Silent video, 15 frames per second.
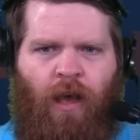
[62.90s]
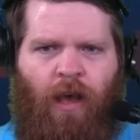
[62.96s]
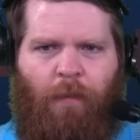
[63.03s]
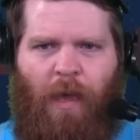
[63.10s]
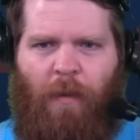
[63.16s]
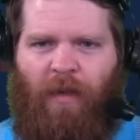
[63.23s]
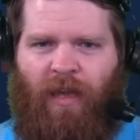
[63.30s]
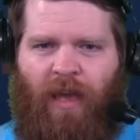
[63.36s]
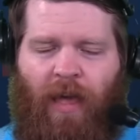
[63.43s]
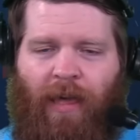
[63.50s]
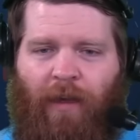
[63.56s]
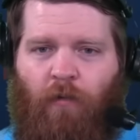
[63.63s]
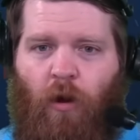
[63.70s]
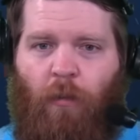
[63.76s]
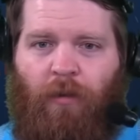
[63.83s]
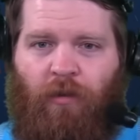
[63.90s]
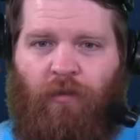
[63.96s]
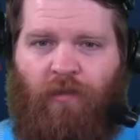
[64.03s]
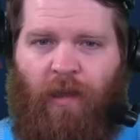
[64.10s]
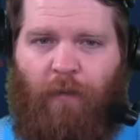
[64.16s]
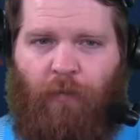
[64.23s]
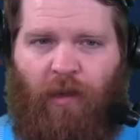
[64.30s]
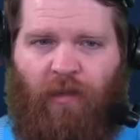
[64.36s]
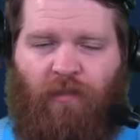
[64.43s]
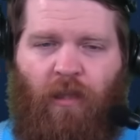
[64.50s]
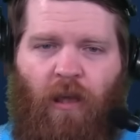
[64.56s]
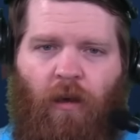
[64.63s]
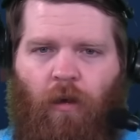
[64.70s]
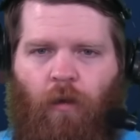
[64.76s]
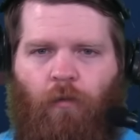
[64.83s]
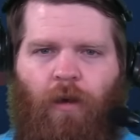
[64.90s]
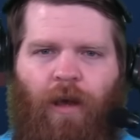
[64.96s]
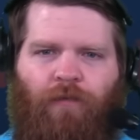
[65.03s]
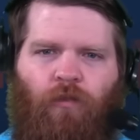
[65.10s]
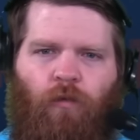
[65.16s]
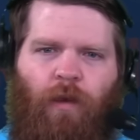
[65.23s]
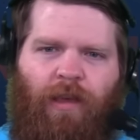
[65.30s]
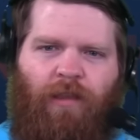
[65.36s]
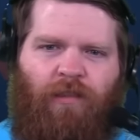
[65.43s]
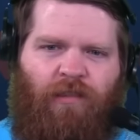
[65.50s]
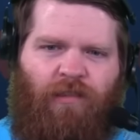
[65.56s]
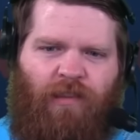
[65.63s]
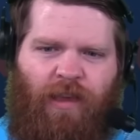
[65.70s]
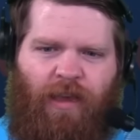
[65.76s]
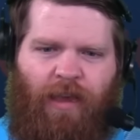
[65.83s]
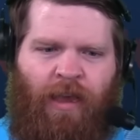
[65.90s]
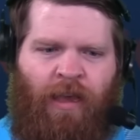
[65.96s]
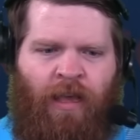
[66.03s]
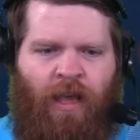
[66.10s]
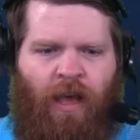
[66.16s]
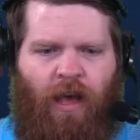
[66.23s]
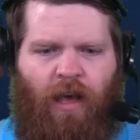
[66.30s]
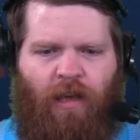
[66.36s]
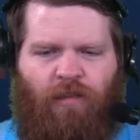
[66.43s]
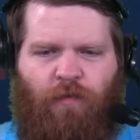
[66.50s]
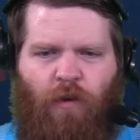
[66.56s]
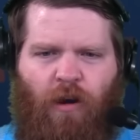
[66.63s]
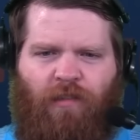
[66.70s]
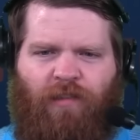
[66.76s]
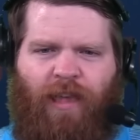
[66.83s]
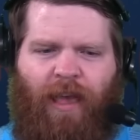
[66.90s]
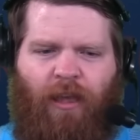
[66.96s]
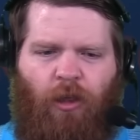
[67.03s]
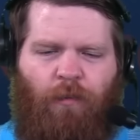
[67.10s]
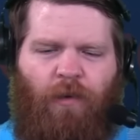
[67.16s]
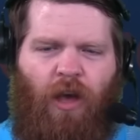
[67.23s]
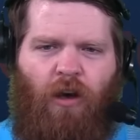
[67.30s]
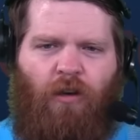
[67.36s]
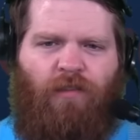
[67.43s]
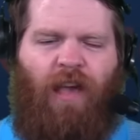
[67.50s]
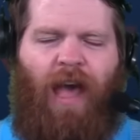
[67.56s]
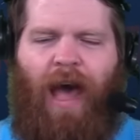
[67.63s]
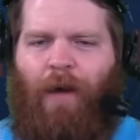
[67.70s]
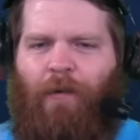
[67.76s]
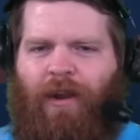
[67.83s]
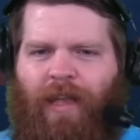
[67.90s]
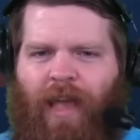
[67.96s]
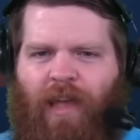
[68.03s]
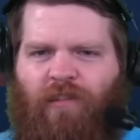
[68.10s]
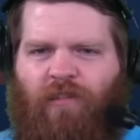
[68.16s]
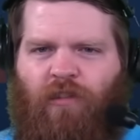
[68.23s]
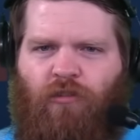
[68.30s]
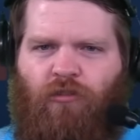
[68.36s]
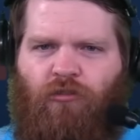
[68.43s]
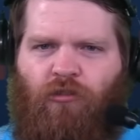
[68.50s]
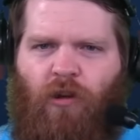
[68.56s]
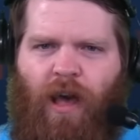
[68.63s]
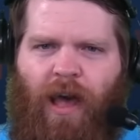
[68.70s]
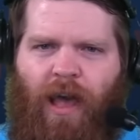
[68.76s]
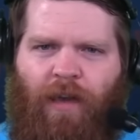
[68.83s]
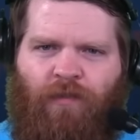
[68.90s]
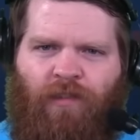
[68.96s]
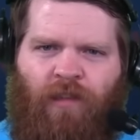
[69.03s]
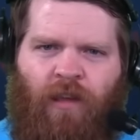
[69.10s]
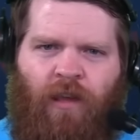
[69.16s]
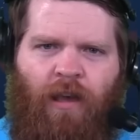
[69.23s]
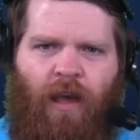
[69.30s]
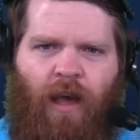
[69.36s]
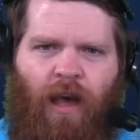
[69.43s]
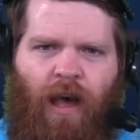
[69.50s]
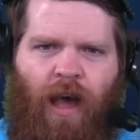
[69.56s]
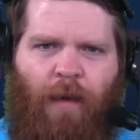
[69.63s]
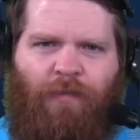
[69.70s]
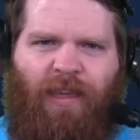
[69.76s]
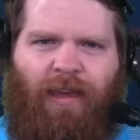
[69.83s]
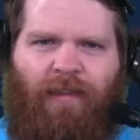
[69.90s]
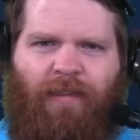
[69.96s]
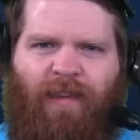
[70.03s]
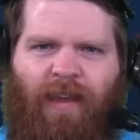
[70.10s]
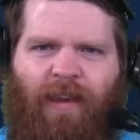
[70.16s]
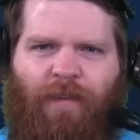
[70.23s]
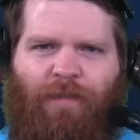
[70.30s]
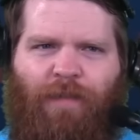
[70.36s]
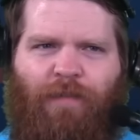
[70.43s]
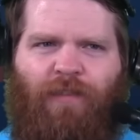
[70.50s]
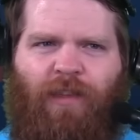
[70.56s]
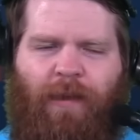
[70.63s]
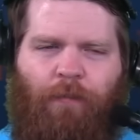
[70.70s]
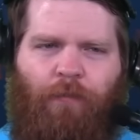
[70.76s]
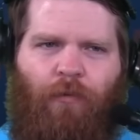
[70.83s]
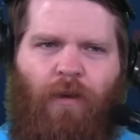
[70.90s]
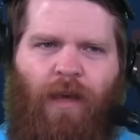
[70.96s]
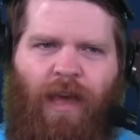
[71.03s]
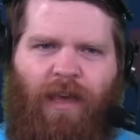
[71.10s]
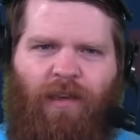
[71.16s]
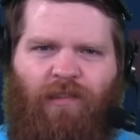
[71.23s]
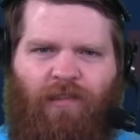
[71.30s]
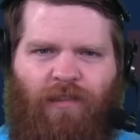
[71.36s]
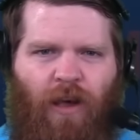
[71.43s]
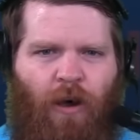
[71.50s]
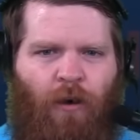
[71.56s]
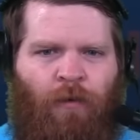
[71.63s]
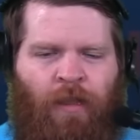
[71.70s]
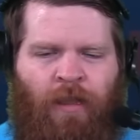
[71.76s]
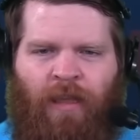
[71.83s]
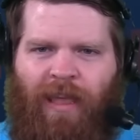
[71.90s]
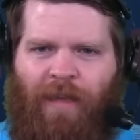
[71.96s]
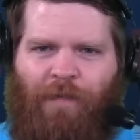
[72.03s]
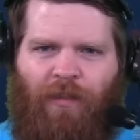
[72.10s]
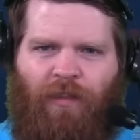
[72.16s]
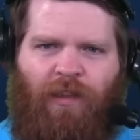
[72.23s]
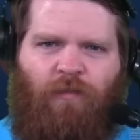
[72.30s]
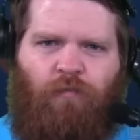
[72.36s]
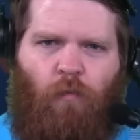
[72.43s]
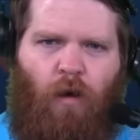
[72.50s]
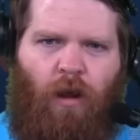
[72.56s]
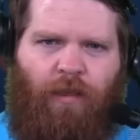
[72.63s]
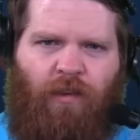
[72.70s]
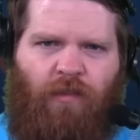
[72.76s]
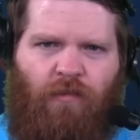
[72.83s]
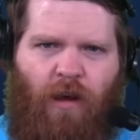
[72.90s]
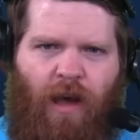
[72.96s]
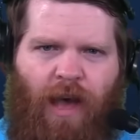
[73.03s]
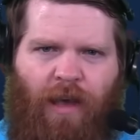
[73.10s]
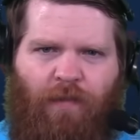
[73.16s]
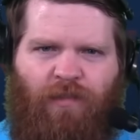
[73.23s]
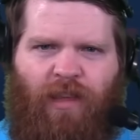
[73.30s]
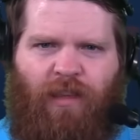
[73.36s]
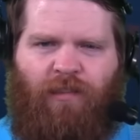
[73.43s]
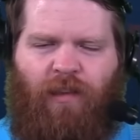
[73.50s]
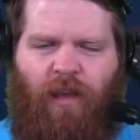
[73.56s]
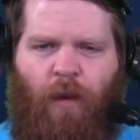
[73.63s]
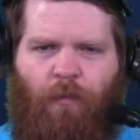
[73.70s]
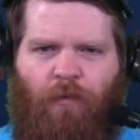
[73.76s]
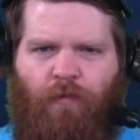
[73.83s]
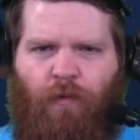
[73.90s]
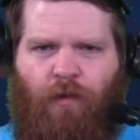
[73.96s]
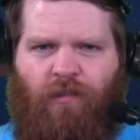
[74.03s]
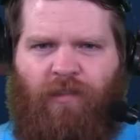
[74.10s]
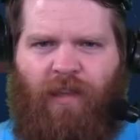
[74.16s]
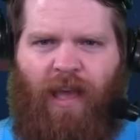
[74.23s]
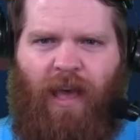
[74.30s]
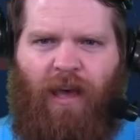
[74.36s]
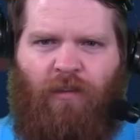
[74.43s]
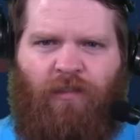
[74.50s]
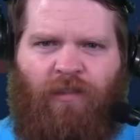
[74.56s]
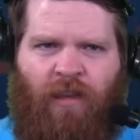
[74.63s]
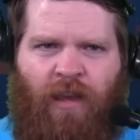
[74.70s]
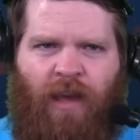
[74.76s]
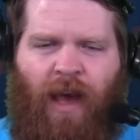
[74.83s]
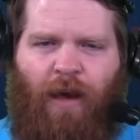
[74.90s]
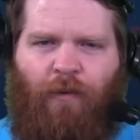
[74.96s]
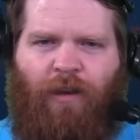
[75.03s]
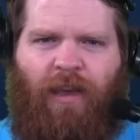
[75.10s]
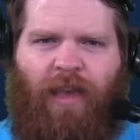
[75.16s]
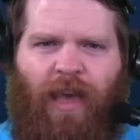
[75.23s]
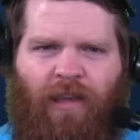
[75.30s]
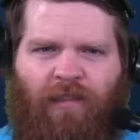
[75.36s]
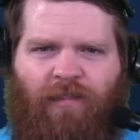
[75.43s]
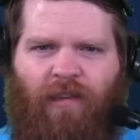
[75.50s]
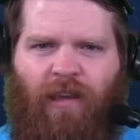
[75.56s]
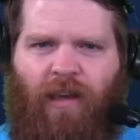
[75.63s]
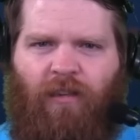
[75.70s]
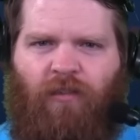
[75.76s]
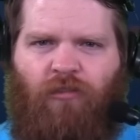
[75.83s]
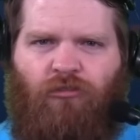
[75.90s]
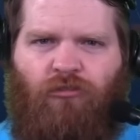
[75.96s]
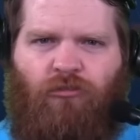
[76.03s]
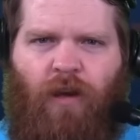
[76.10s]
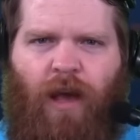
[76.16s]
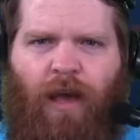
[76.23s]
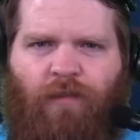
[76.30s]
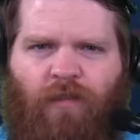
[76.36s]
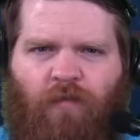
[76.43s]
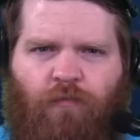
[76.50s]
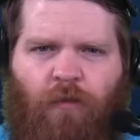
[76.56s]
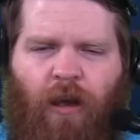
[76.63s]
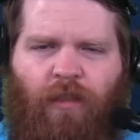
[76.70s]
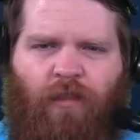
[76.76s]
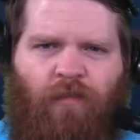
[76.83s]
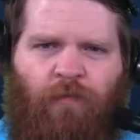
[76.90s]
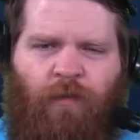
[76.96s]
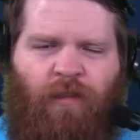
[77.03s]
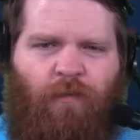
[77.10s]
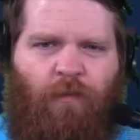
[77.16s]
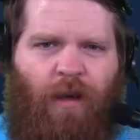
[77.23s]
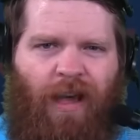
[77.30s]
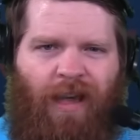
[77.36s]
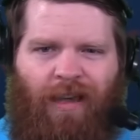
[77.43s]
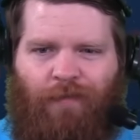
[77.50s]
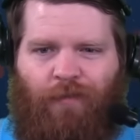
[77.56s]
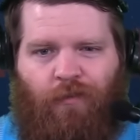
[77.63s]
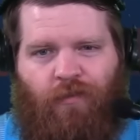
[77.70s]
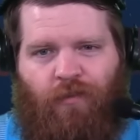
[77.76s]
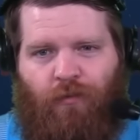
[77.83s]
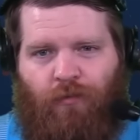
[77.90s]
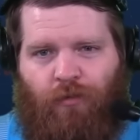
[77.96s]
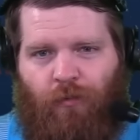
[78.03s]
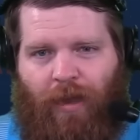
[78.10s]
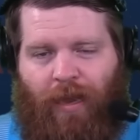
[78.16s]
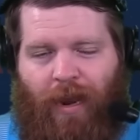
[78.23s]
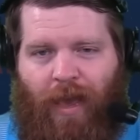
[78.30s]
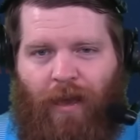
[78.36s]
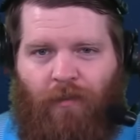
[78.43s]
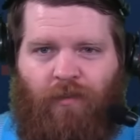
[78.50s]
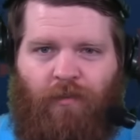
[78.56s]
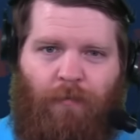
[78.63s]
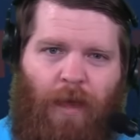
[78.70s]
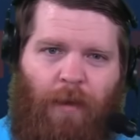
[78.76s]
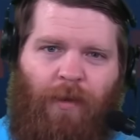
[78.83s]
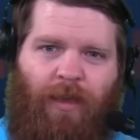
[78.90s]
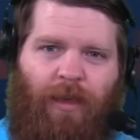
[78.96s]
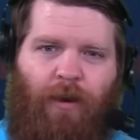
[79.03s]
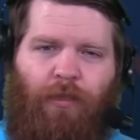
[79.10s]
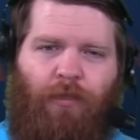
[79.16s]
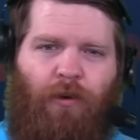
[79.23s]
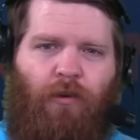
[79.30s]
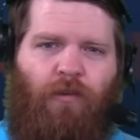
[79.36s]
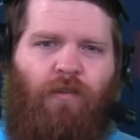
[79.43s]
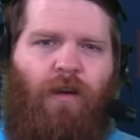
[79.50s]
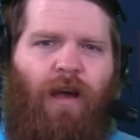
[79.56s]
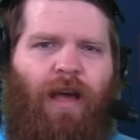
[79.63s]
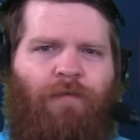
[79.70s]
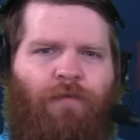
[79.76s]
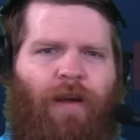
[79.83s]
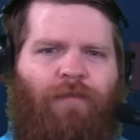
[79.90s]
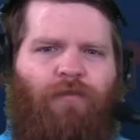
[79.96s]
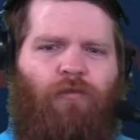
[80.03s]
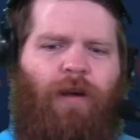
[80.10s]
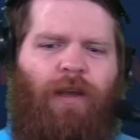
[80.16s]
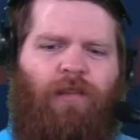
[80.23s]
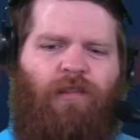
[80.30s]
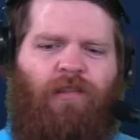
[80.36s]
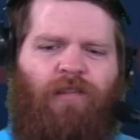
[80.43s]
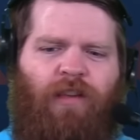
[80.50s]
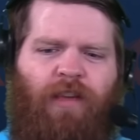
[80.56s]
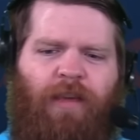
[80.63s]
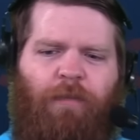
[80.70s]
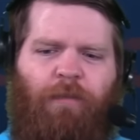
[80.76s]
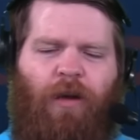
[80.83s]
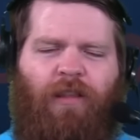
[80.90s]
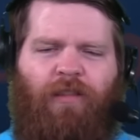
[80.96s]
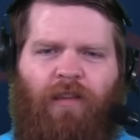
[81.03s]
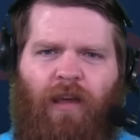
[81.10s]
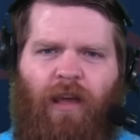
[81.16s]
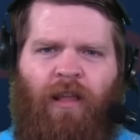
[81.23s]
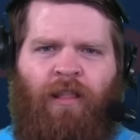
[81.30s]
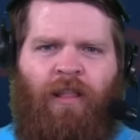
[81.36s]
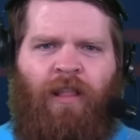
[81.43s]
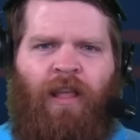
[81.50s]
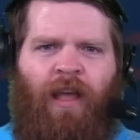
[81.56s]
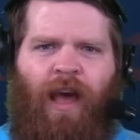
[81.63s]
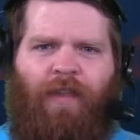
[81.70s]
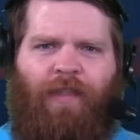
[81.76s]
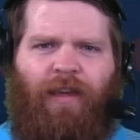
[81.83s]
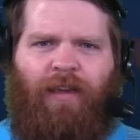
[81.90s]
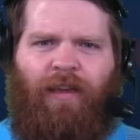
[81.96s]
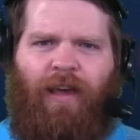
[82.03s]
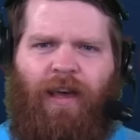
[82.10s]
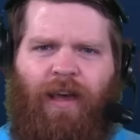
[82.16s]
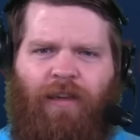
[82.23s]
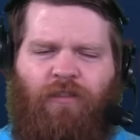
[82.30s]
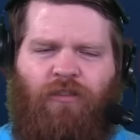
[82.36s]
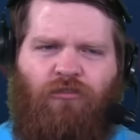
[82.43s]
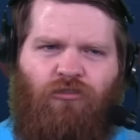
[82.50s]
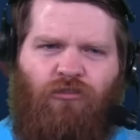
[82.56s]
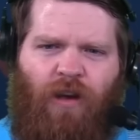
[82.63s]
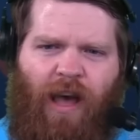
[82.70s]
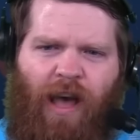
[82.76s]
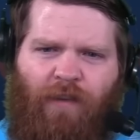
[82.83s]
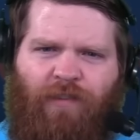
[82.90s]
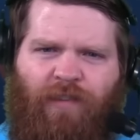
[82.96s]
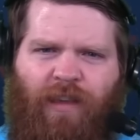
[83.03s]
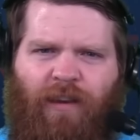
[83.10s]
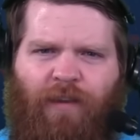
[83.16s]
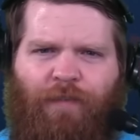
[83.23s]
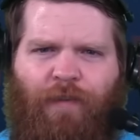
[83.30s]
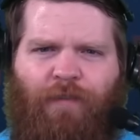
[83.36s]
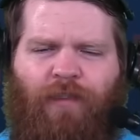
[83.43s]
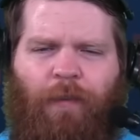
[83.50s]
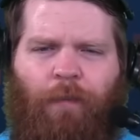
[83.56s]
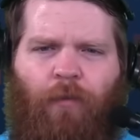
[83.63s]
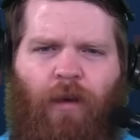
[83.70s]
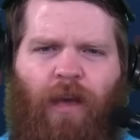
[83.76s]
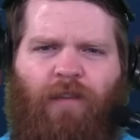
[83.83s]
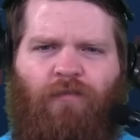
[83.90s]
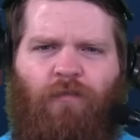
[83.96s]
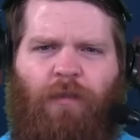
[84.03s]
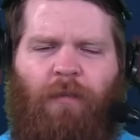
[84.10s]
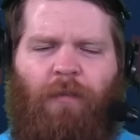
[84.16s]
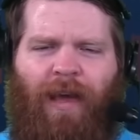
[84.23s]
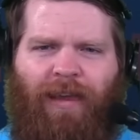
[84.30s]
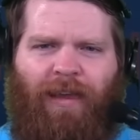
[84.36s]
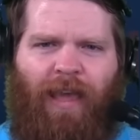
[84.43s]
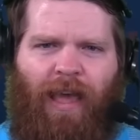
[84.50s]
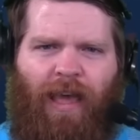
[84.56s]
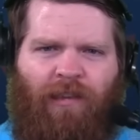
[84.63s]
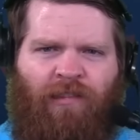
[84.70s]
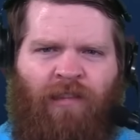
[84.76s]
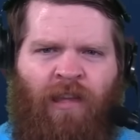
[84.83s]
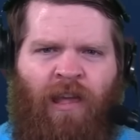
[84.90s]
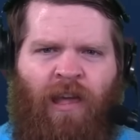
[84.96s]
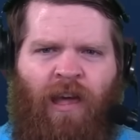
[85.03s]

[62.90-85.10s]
Maybe a guy like Rome Odunze plays longer. We'll have to wait and see. As far as Caleb goes, I would guess two drives. I'm thinking 10 to 15 plays. So if at least one of the drives gets a couple first downs, I would guess two drives is probably the sweet spot. If there's two three and outs, maybe you get a third drive. We'll have to wait and see. But I think two drives, 10 to 15 plays would be my guess.